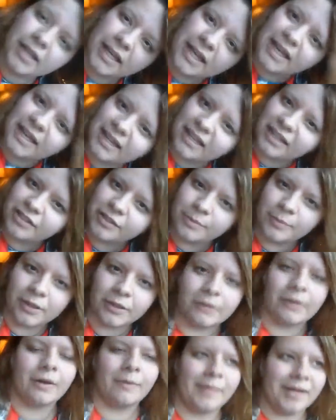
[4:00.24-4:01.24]
yeah, and then
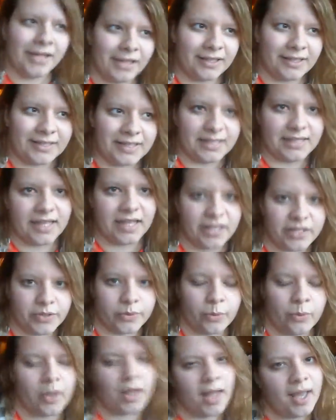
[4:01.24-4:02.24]
tomorrow my younger sister has
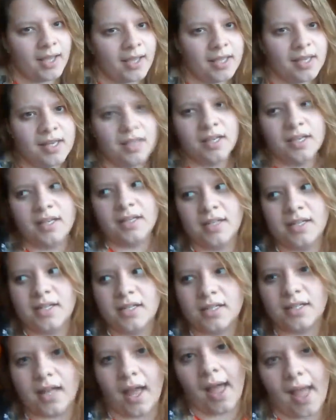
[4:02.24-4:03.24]
to work,
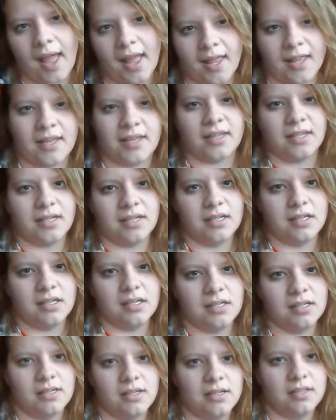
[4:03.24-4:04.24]

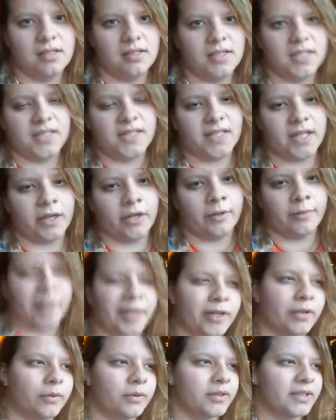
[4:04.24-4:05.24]
and so
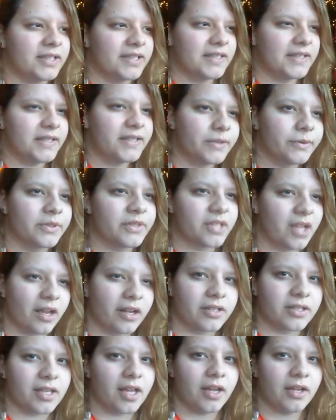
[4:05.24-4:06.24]
my older sister is
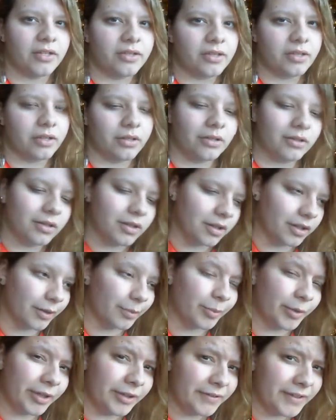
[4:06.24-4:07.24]
going to go to her
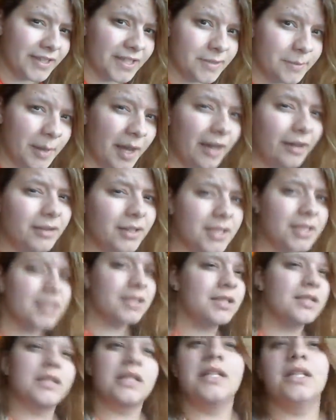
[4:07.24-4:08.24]
boyfriend's
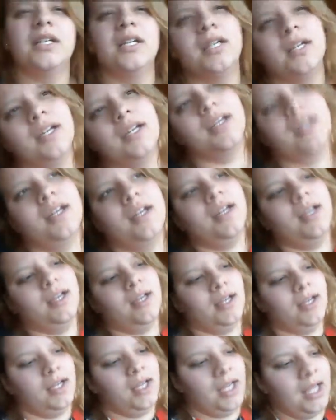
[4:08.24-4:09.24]
parents.
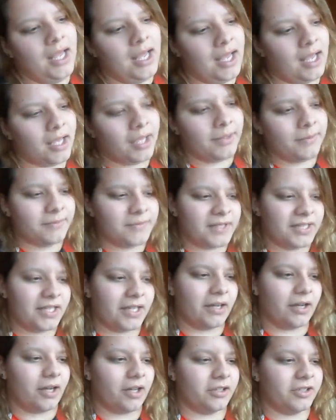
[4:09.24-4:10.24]
Um, so
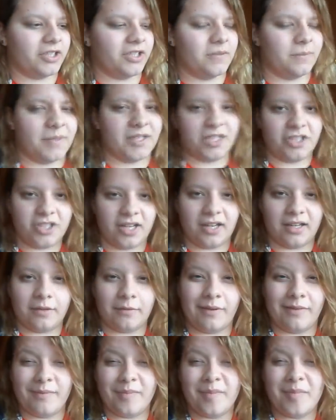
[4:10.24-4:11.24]
I'll just be chilling
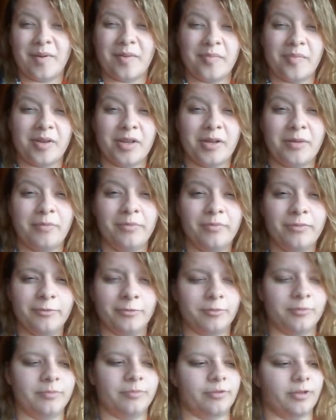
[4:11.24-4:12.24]
with my mum,
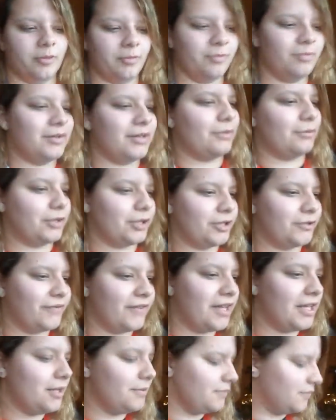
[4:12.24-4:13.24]
probably watch
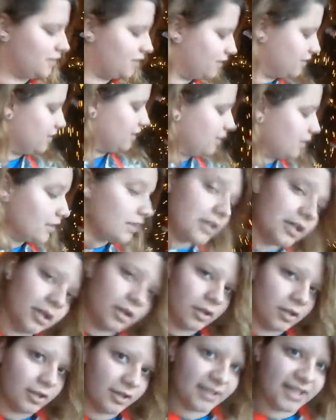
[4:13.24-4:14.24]
films
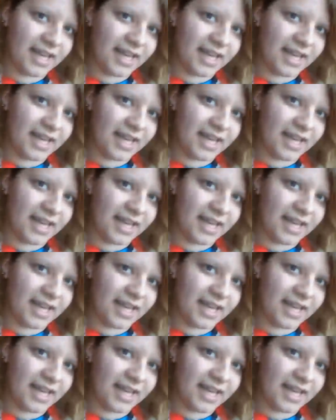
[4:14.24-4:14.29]
all